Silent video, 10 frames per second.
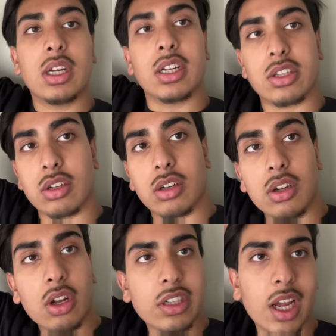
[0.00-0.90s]
All right, y'all.
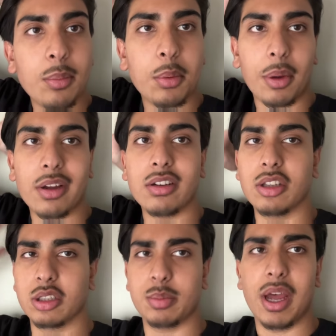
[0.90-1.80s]
On camera, my hair
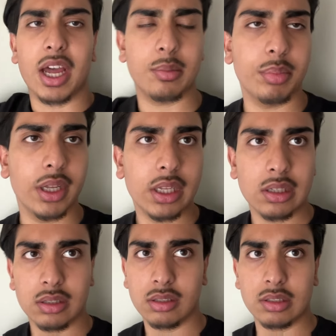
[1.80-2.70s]
looks bad, but
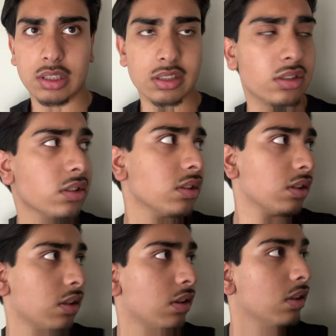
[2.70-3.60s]
it's just a
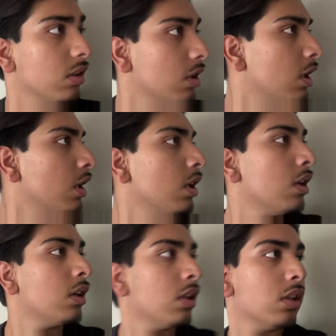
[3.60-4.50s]

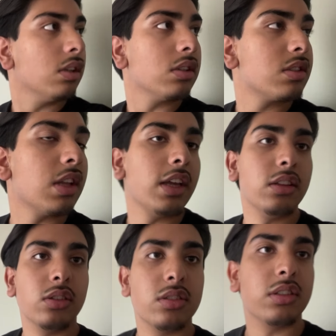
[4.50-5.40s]
slight
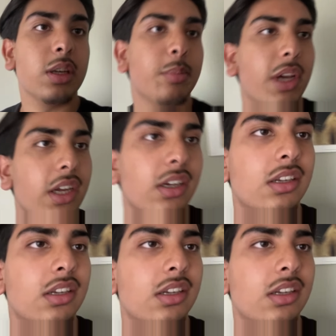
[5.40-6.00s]
little slick back.